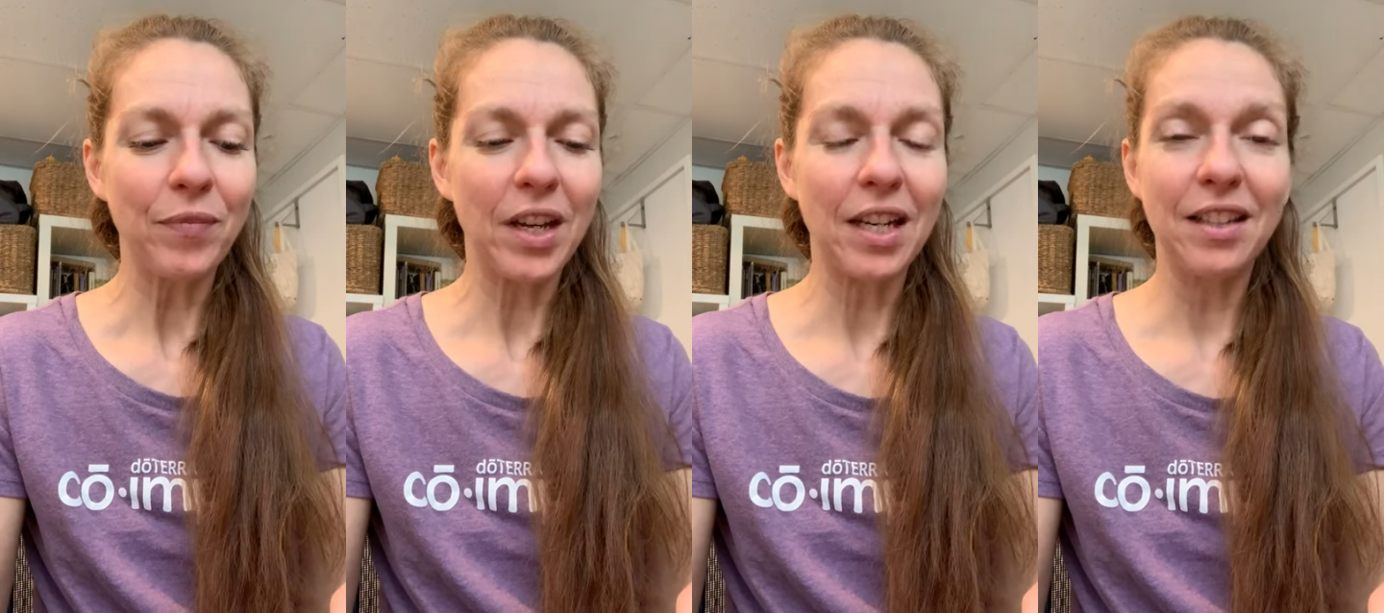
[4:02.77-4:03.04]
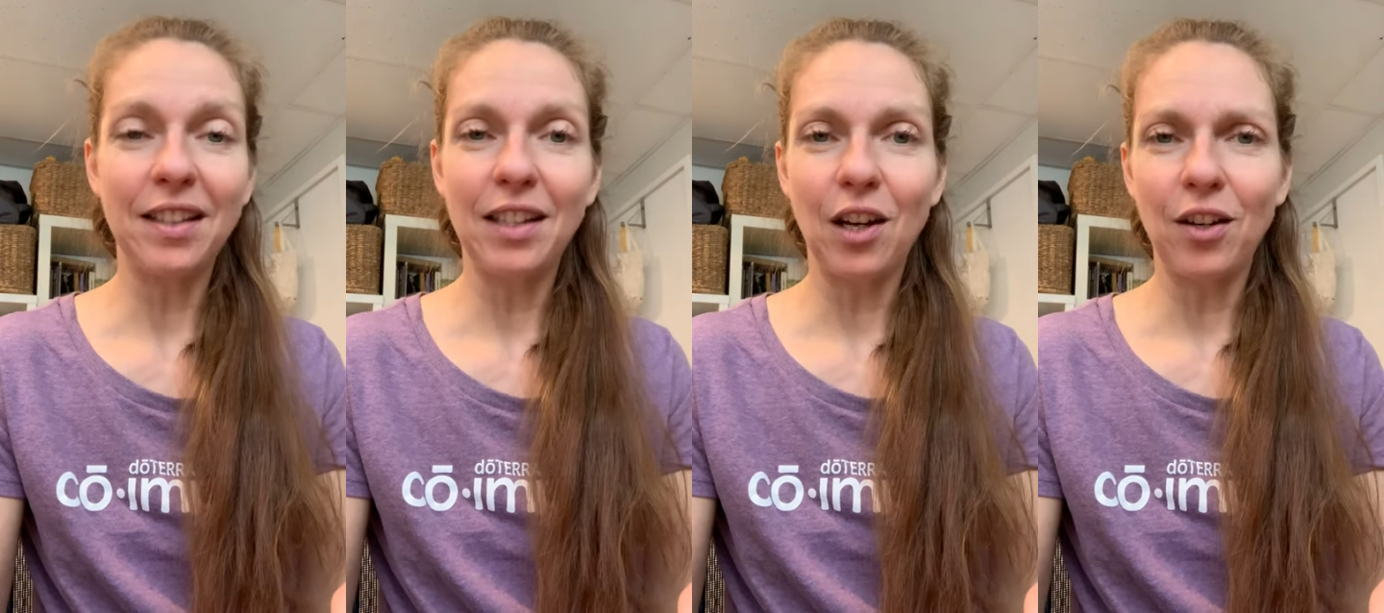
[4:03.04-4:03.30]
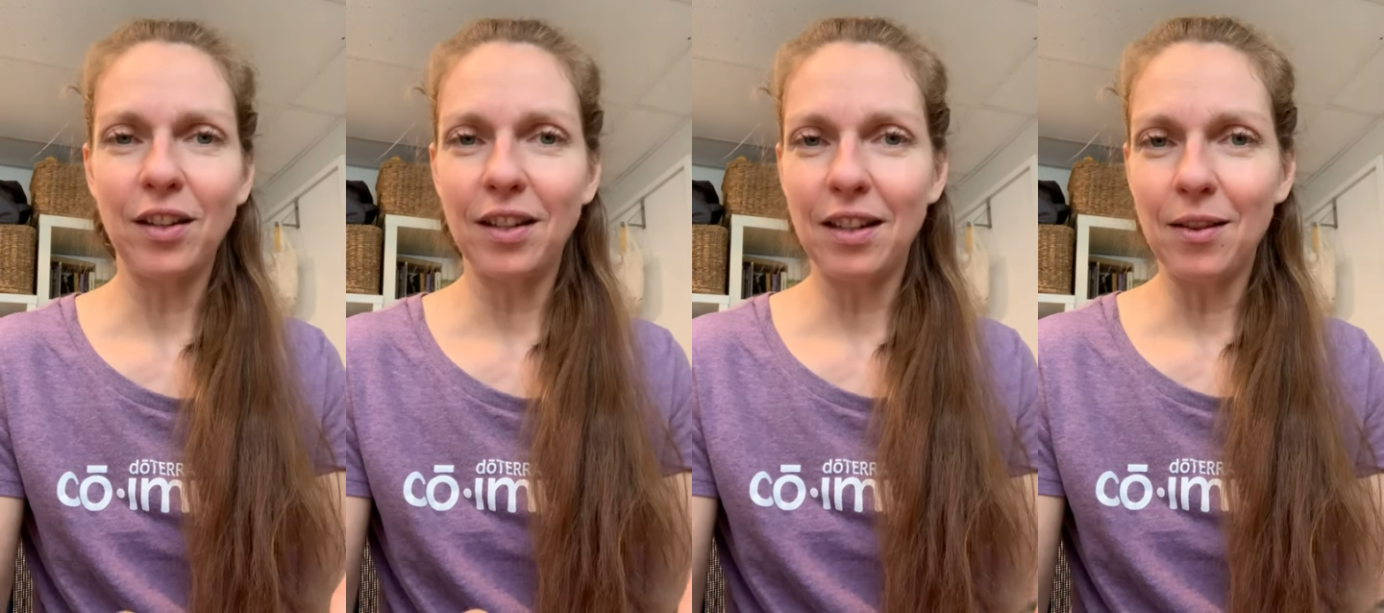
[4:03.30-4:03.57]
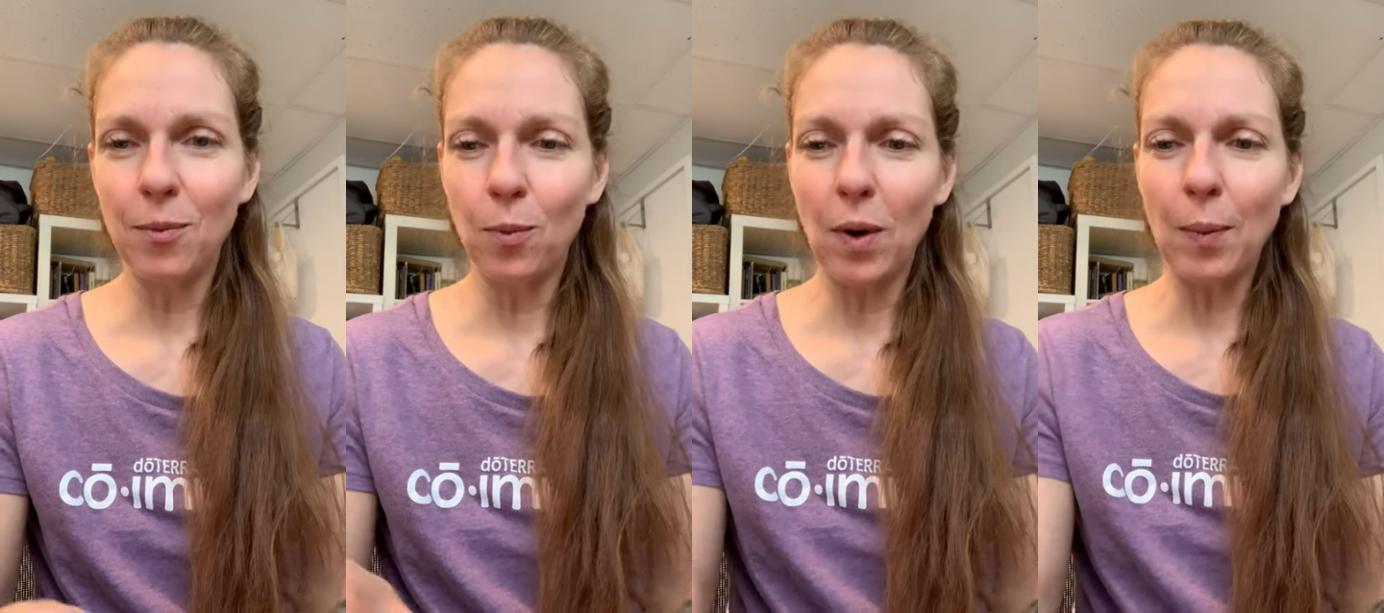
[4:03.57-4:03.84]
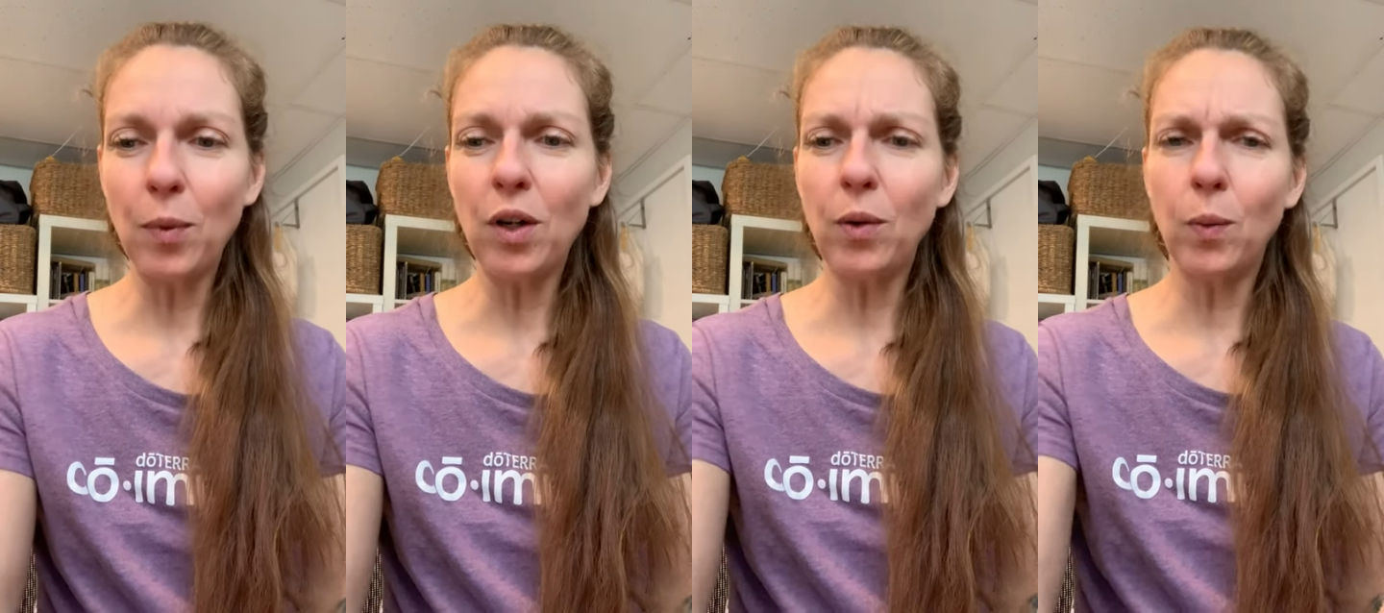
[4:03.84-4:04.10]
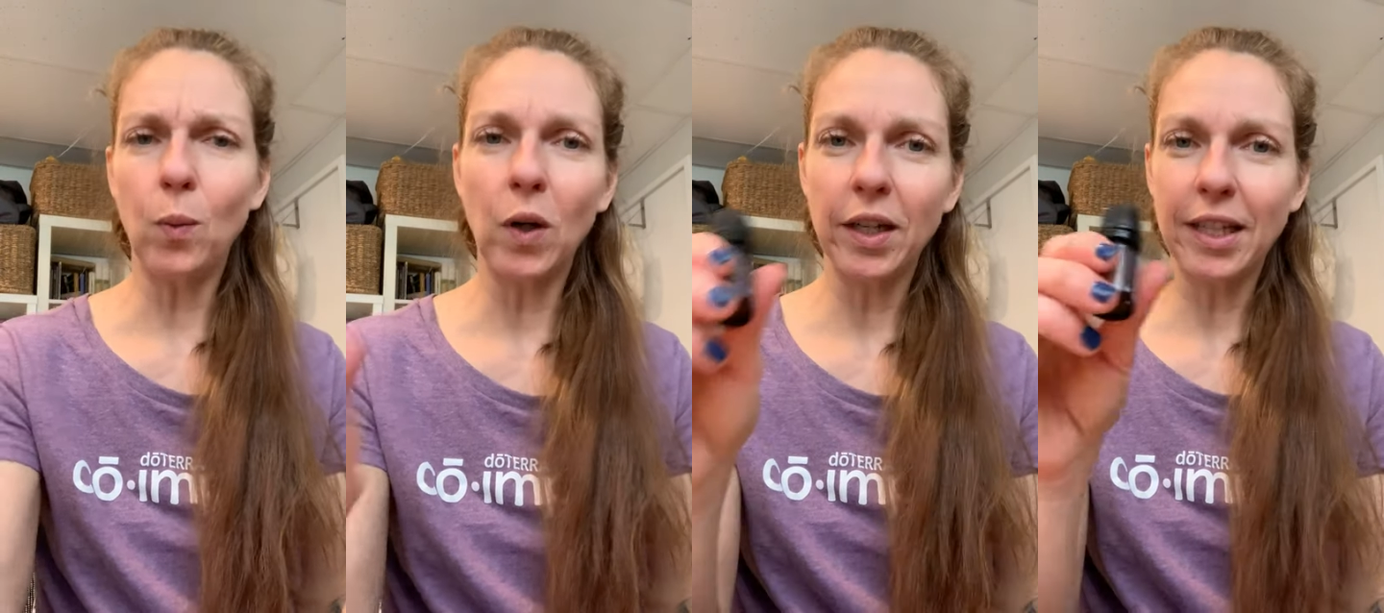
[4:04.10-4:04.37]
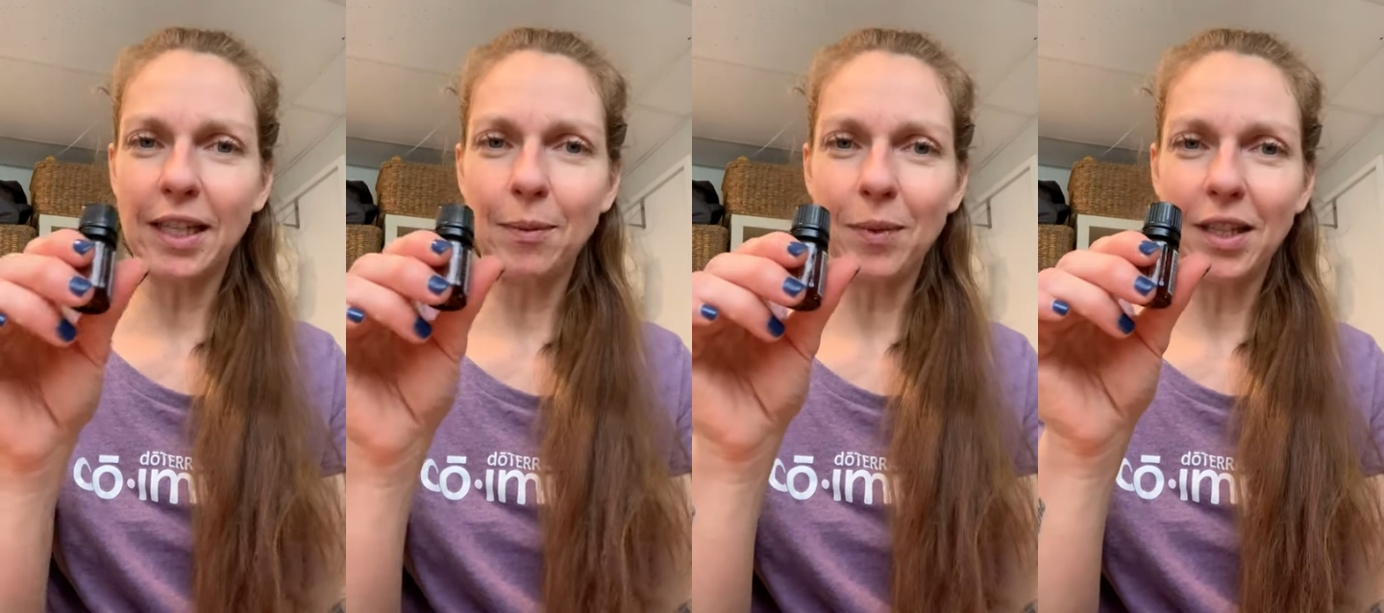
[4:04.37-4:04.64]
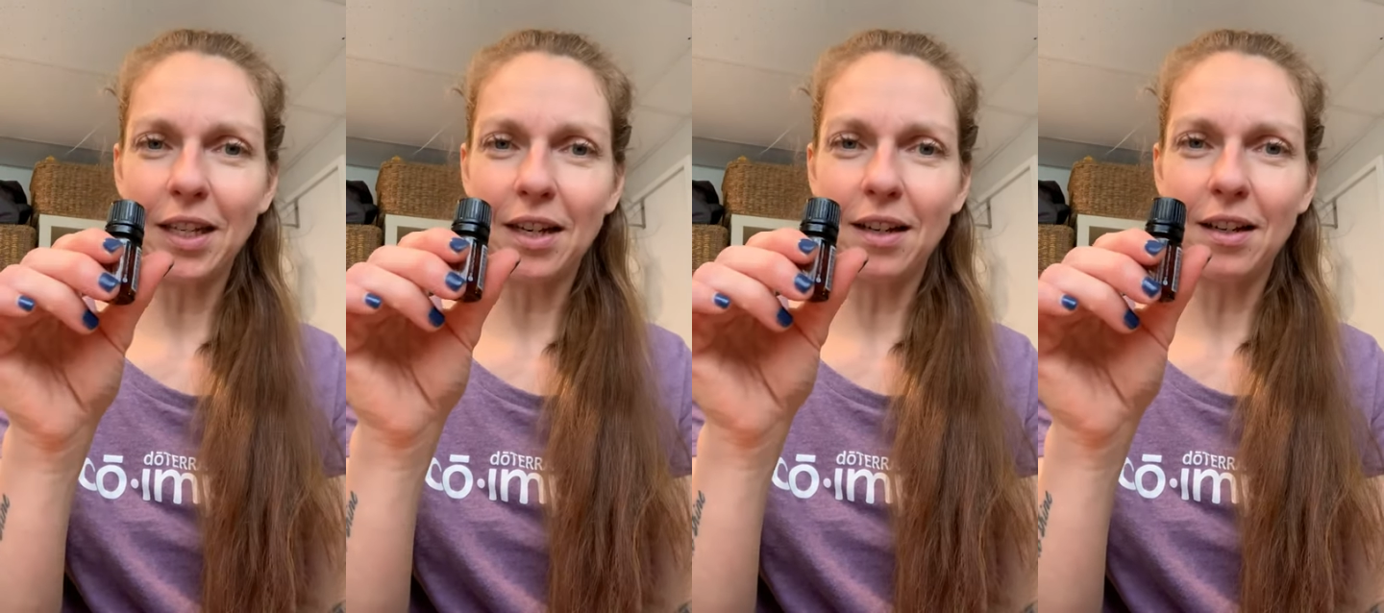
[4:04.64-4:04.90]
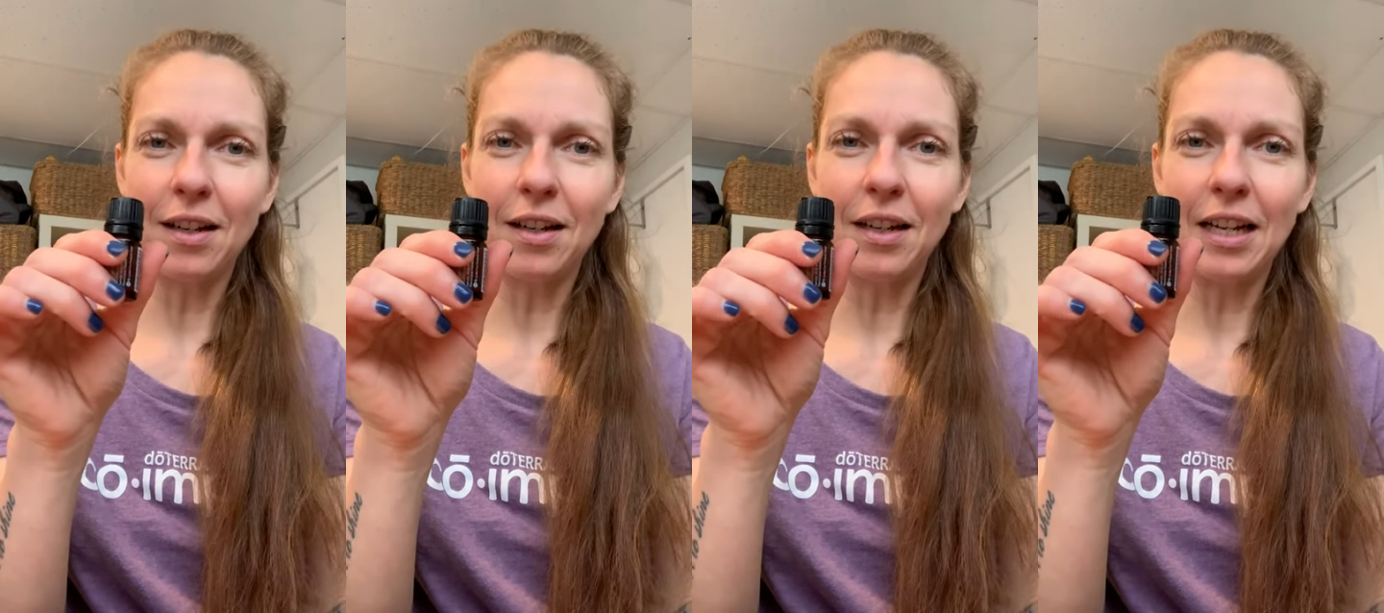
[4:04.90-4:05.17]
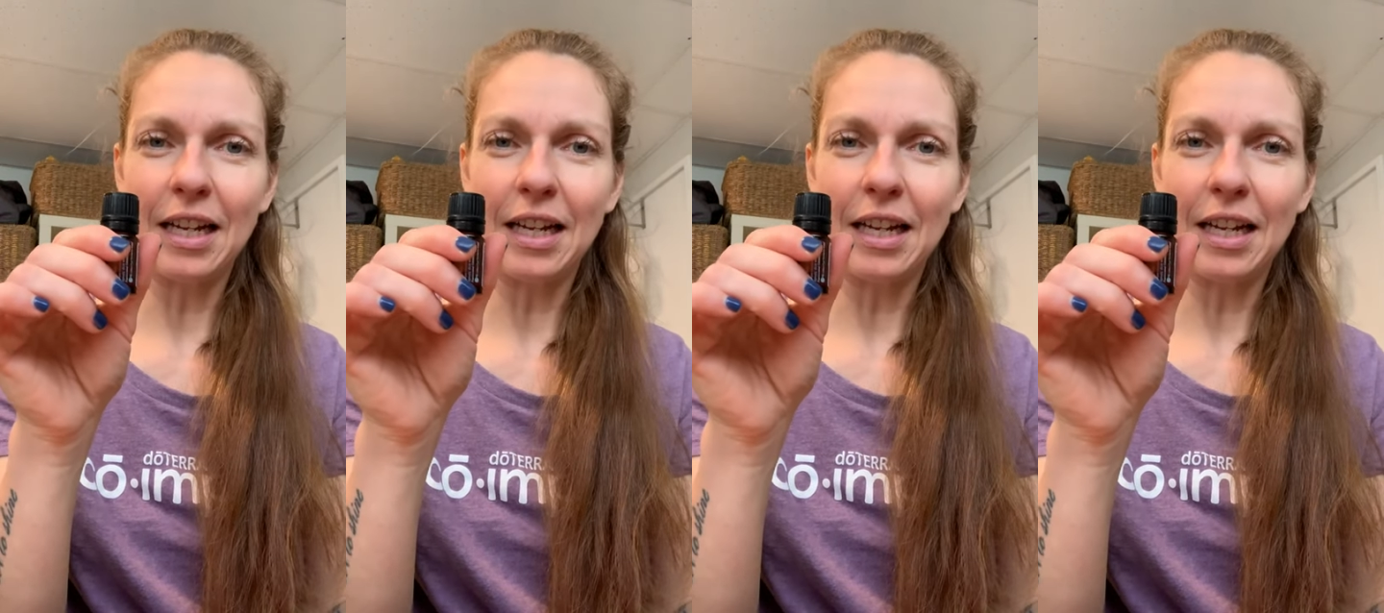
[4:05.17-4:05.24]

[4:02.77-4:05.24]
And so when we're working with it on